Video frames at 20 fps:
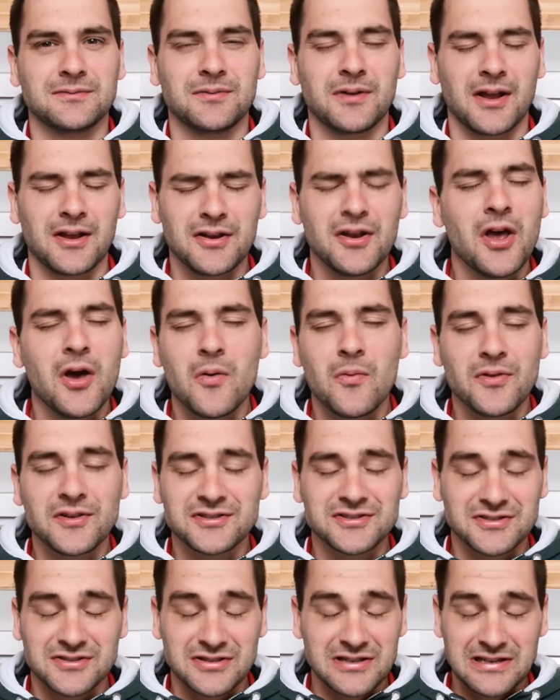You're like, no,
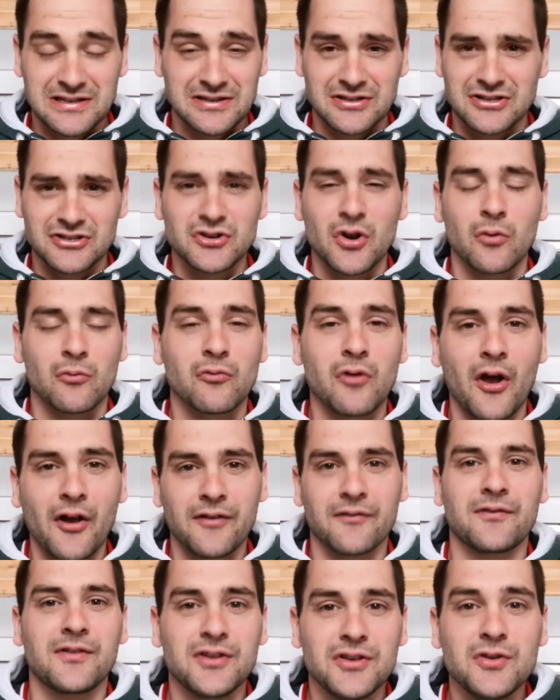this is not
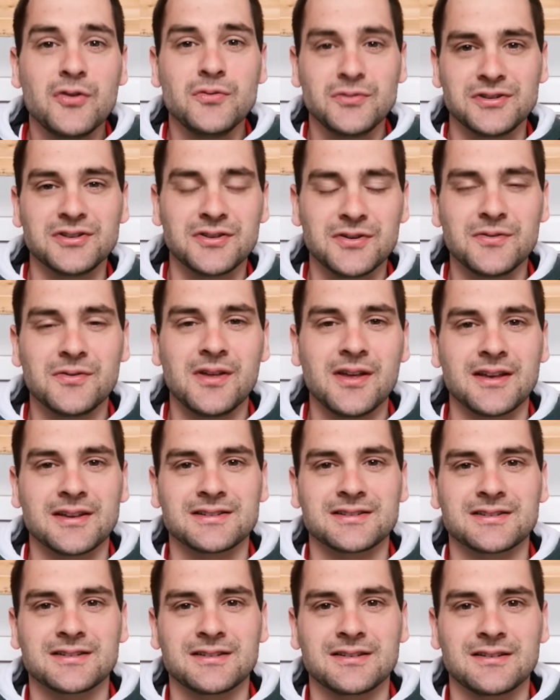right for you to do
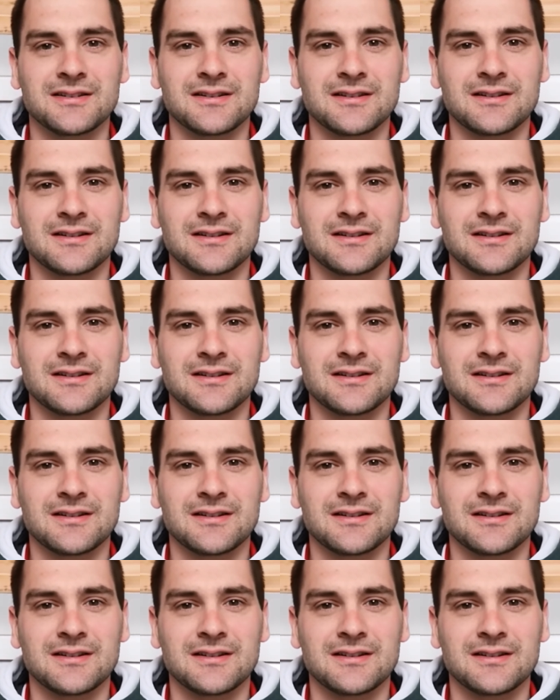this.